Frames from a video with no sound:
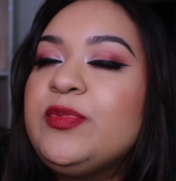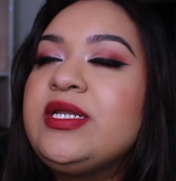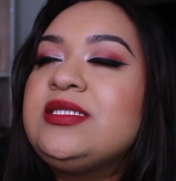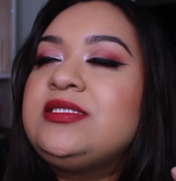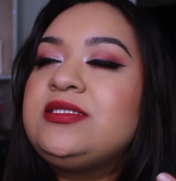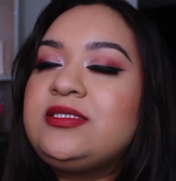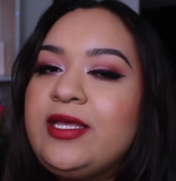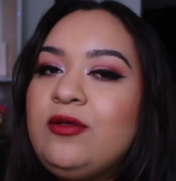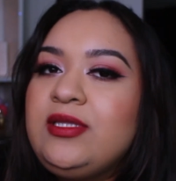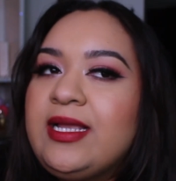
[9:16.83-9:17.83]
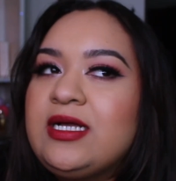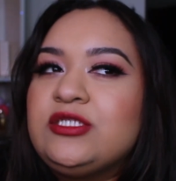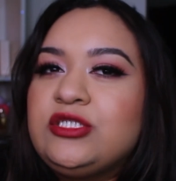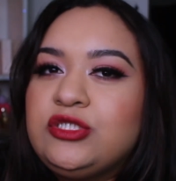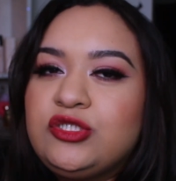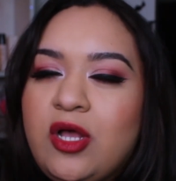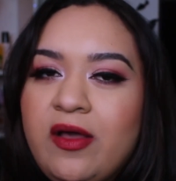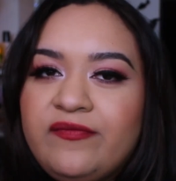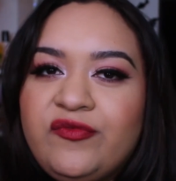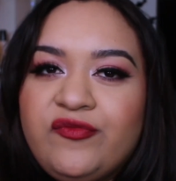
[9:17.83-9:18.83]
but it's still like a
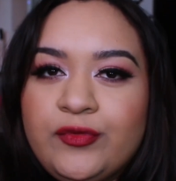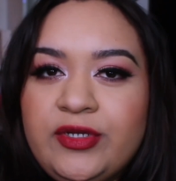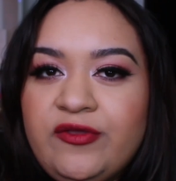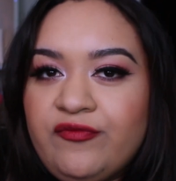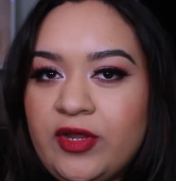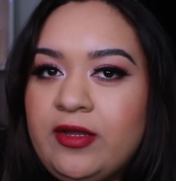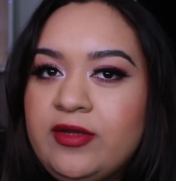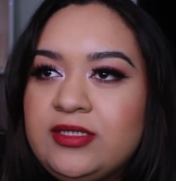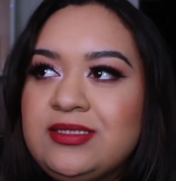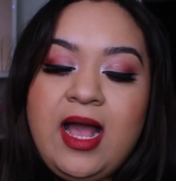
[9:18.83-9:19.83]
soft fruity fragrance.